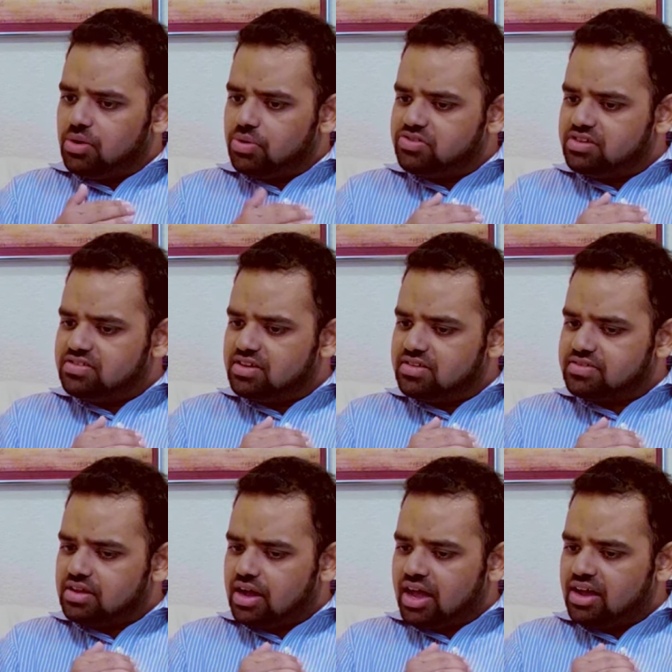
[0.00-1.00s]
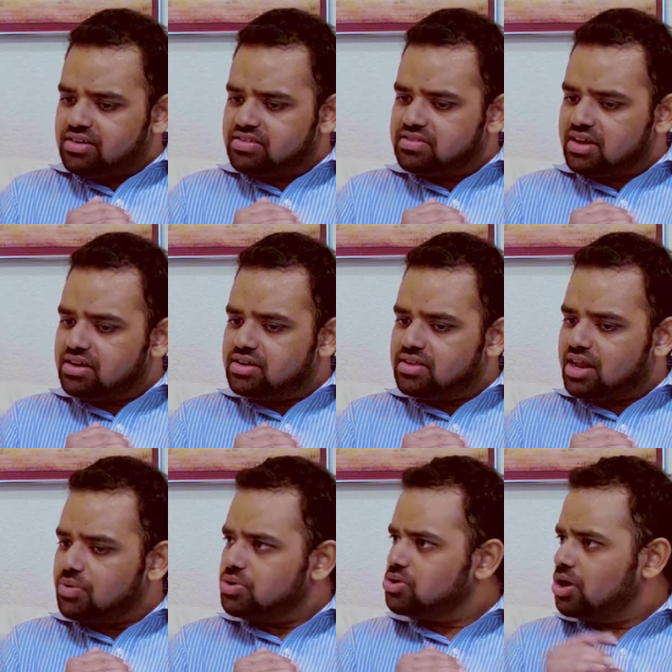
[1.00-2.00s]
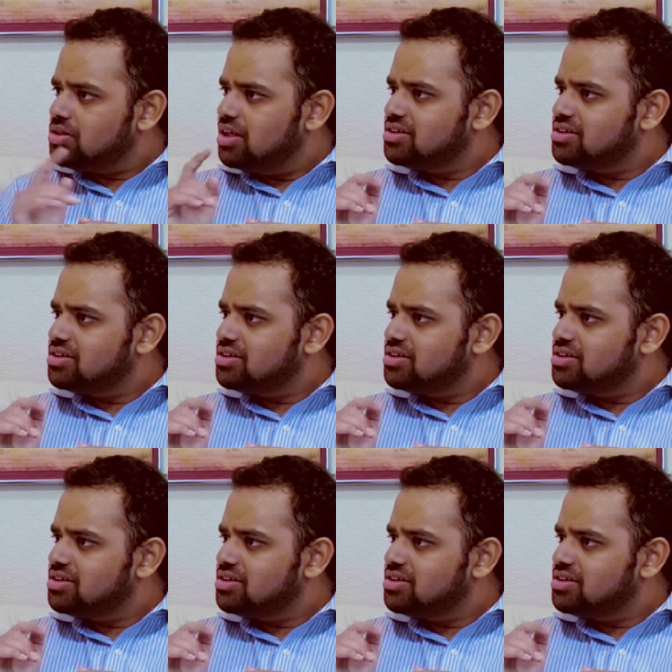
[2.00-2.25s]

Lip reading: where she says, I had decided that I would not